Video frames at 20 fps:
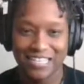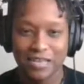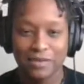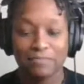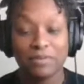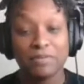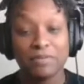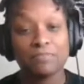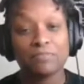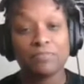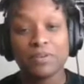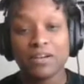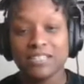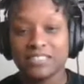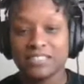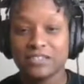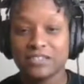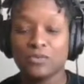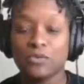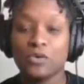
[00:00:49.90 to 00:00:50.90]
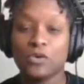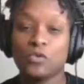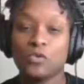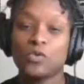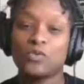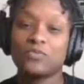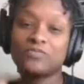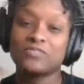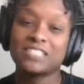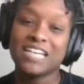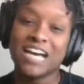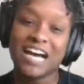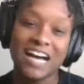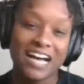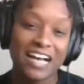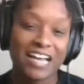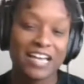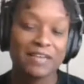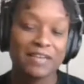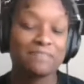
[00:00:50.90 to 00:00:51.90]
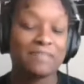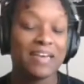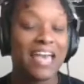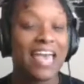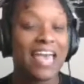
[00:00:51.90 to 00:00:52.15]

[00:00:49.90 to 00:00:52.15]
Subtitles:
be present with time